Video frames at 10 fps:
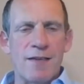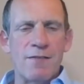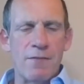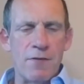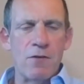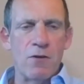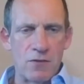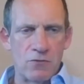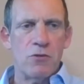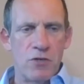They're not
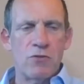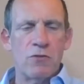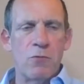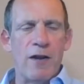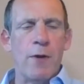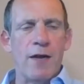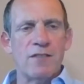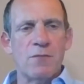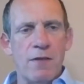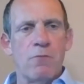traditional rail
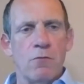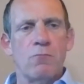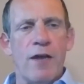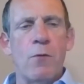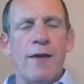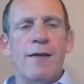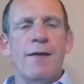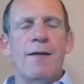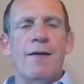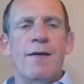wagons, but they're on railway
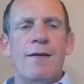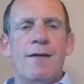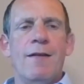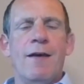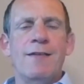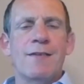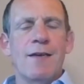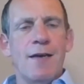lines.